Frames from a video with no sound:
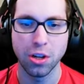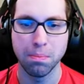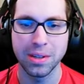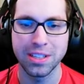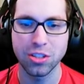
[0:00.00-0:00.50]

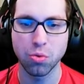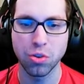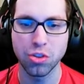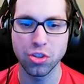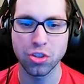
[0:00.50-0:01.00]
But this
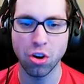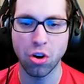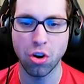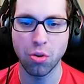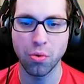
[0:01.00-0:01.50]
one just
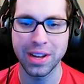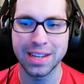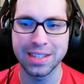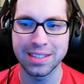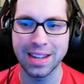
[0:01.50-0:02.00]

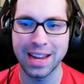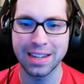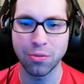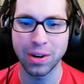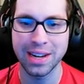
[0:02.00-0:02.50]
always,
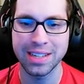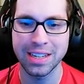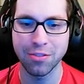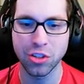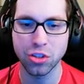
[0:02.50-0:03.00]
like, when I think
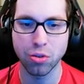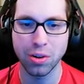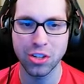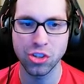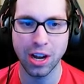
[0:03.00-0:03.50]
of a
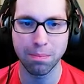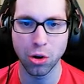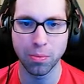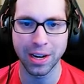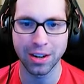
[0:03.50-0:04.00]
screenshot
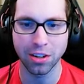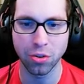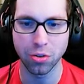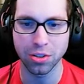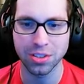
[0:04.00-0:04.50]
moment on a
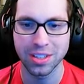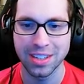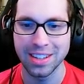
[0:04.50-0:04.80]
course...